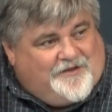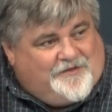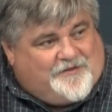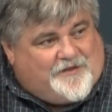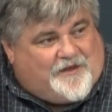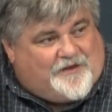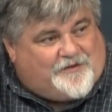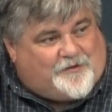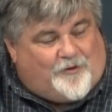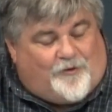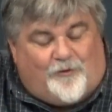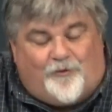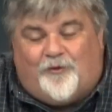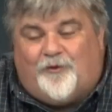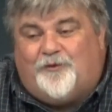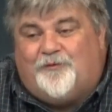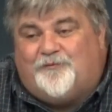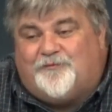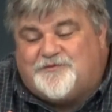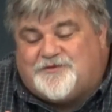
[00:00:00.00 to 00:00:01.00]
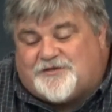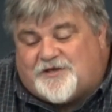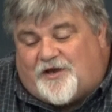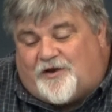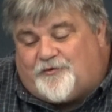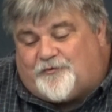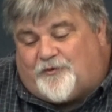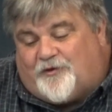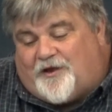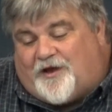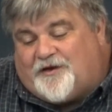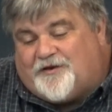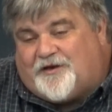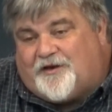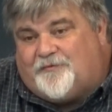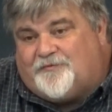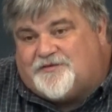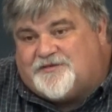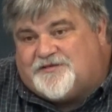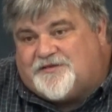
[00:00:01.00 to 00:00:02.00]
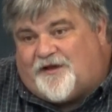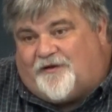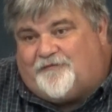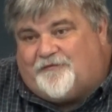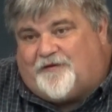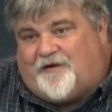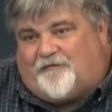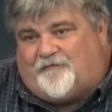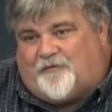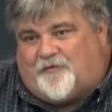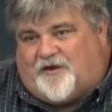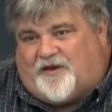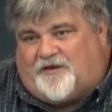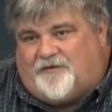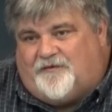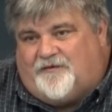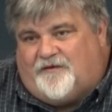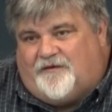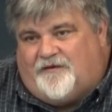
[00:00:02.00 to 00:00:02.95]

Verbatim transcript: that the whole central idea was self government